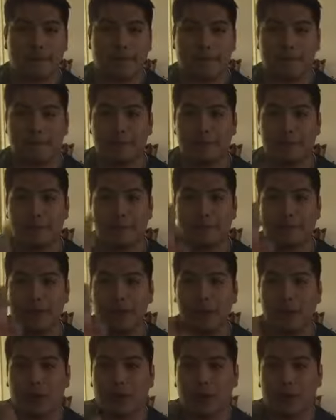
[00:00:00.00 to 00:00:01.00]
and use
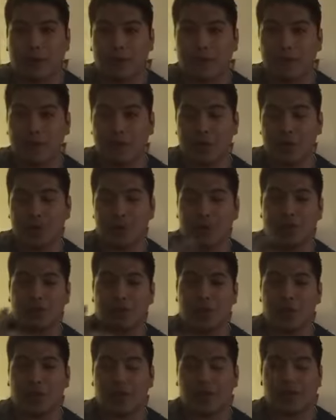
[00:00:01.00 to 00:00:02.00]
my regular phone,
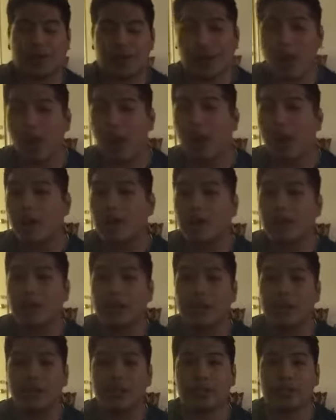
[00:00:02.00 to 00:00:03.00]
to, you know, to talk
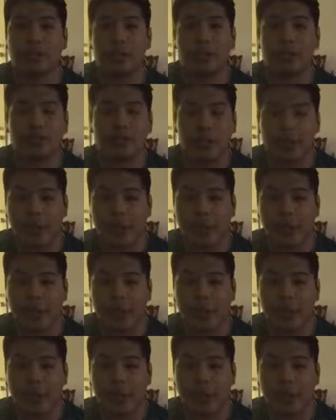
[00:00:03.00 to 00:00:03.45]
and you know,